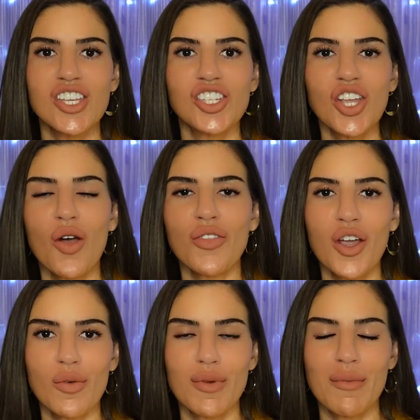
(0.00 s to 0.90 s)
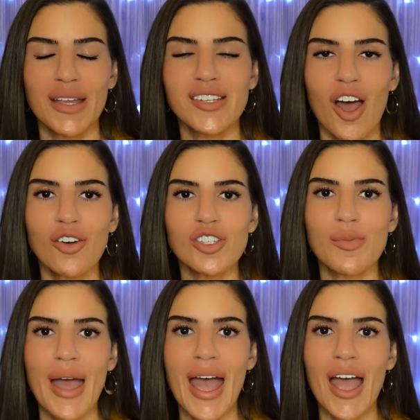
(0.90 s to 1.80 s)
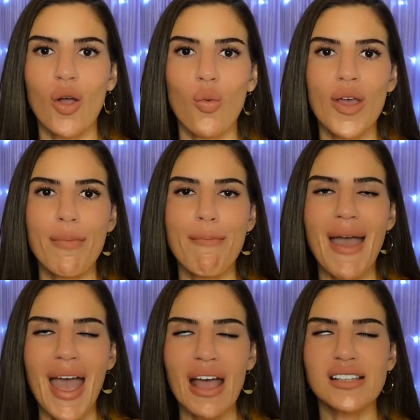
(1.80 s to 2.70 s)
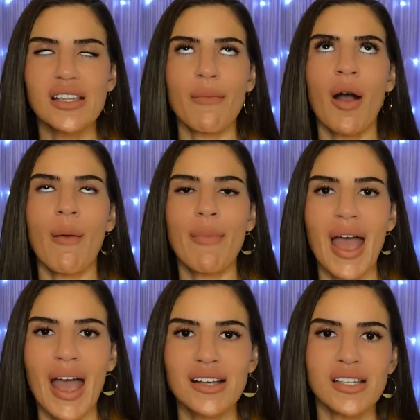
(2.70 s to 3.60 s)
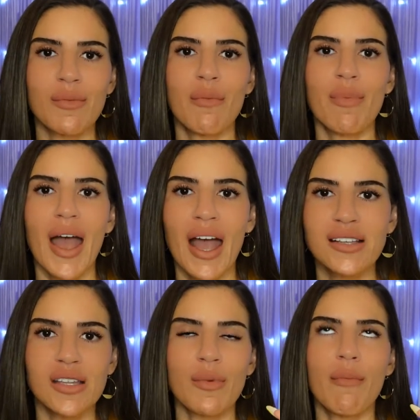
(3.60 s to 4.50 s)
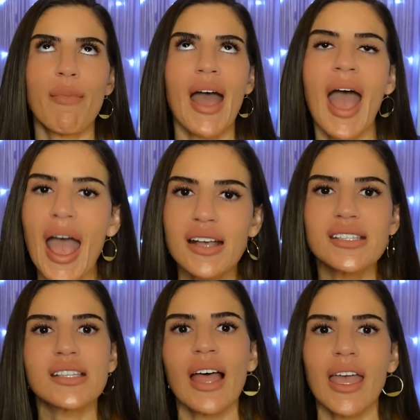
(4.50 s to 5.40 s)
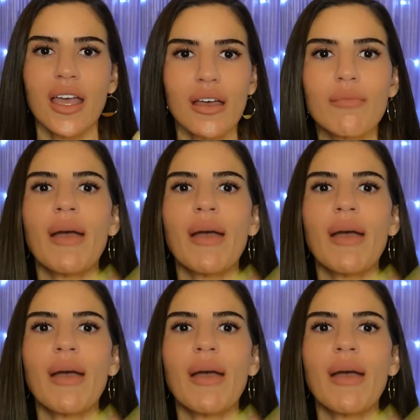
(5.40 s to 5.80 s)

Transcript: so there would be a mcdonald's bag with packs among packs among packs among packs like